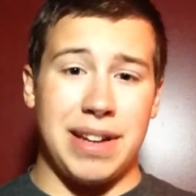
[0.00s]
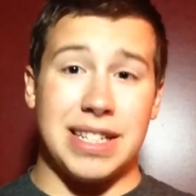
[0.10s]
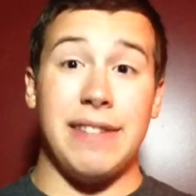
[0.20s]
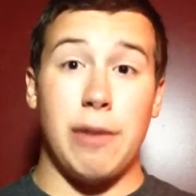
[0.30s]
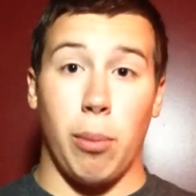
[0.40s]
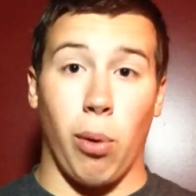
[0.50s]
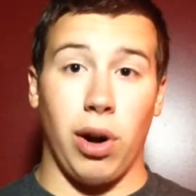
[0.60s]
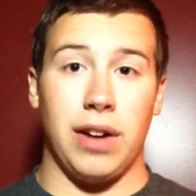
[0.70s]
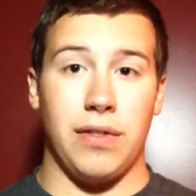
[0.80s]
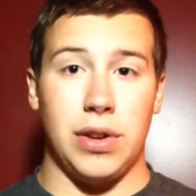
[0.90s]
makes it even more
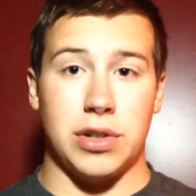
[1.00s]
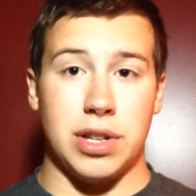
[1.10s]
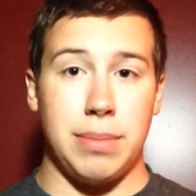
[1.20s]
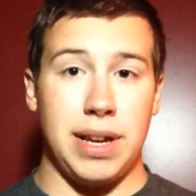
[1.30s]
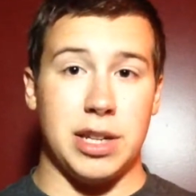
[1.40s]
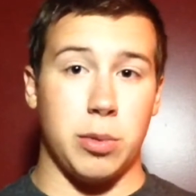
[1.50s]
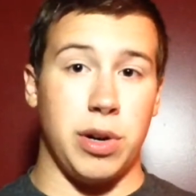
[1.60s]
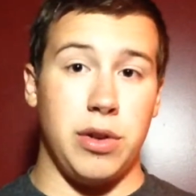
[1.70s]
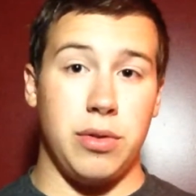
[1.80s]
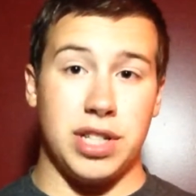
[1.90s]
confusing because
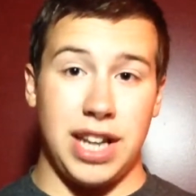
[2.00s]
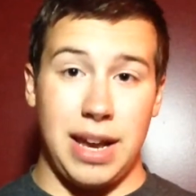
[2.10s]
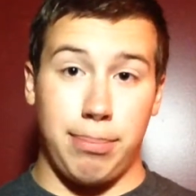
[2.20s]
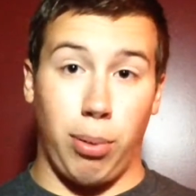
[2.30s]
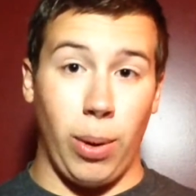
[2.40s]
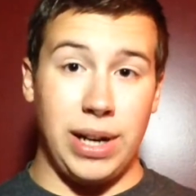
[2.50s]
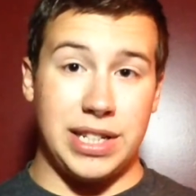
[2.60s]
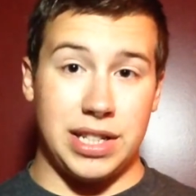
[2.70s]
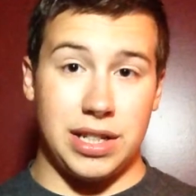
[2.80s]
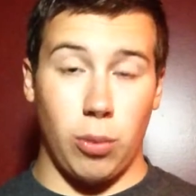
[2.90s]
when you say
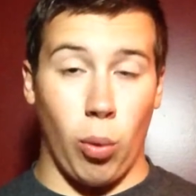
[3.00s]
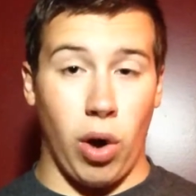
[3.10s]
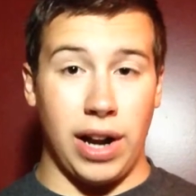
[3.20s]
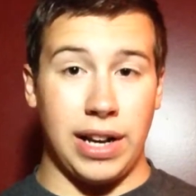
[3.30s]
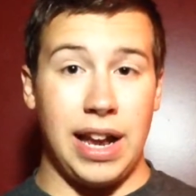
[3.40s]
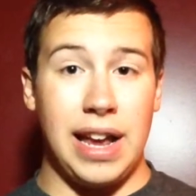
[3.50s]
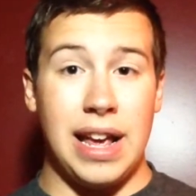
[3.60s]
0.1,